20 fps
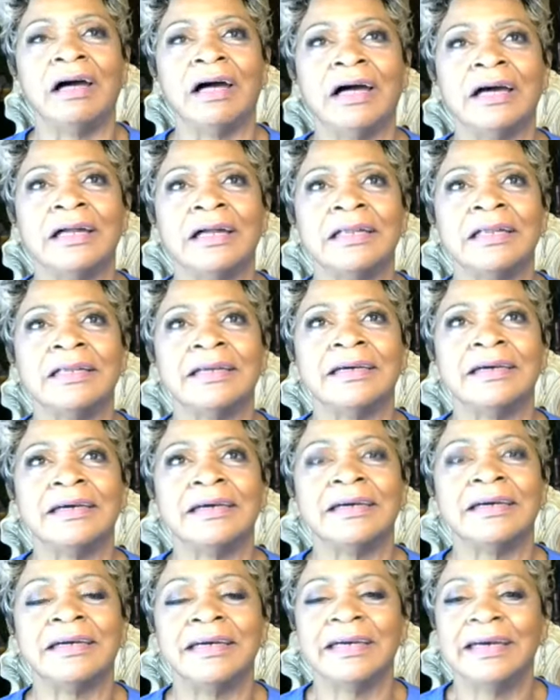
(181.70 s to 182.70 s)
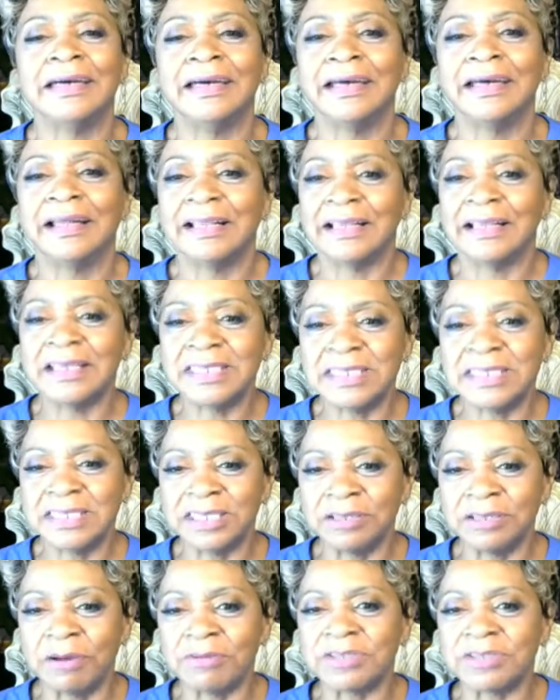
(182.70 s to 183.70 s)
to God.
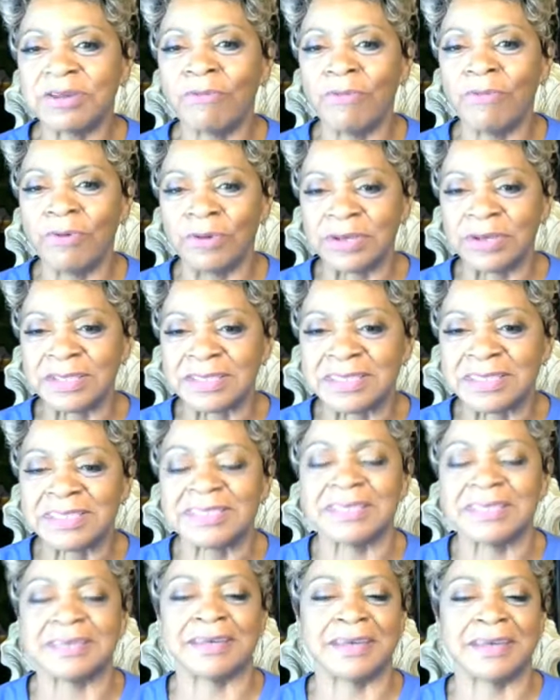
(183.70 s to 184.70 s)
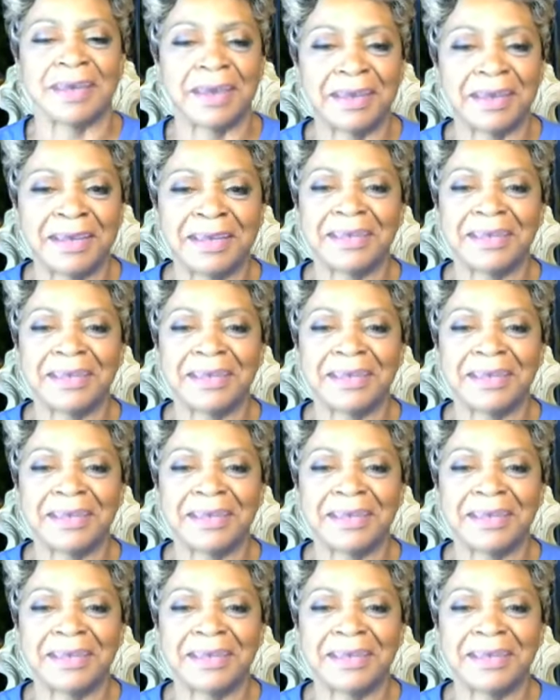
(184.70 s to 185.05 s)
Listen to those moments.